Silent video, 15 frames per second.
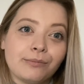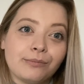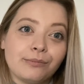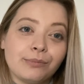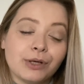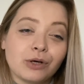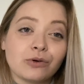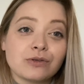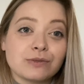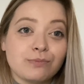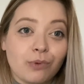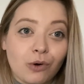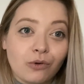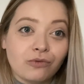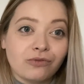because
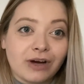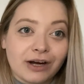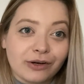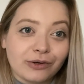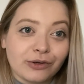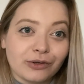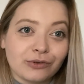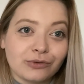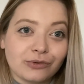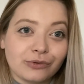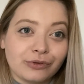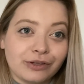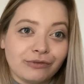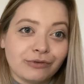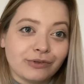both are going to
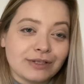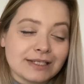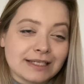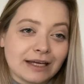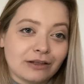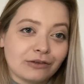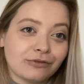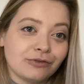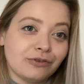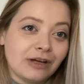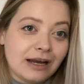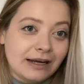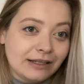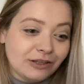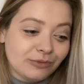give you this kind of
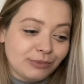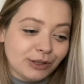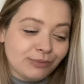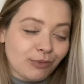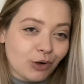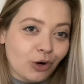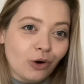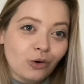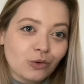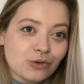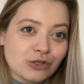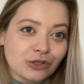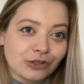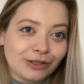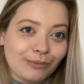a little bit more
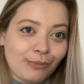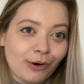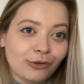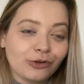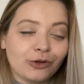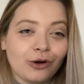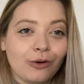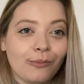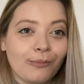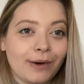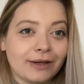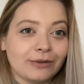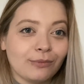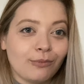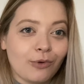loose on the bottom,
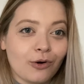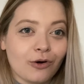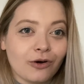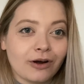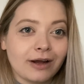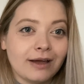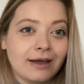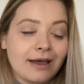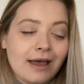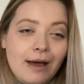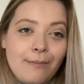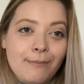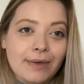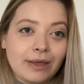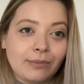but more
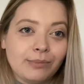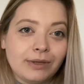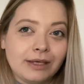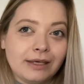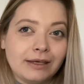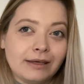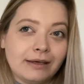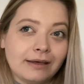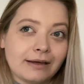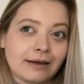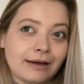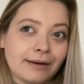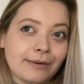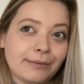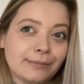maybe
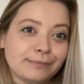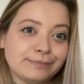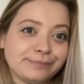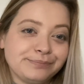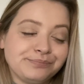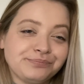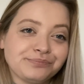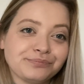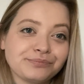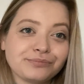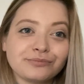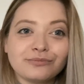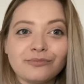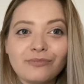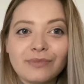
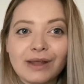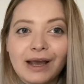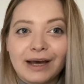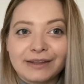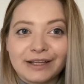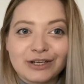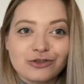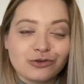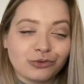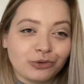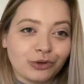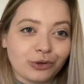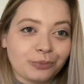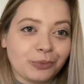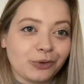attached to
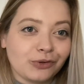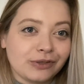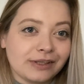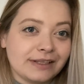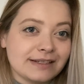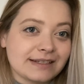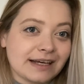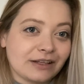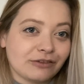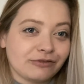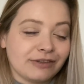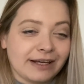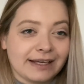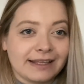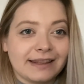your body, this kind of
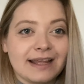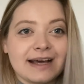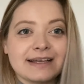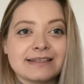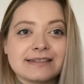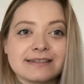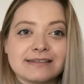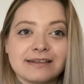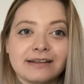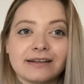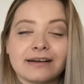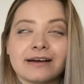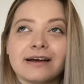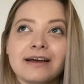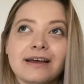like a nice
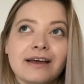silk,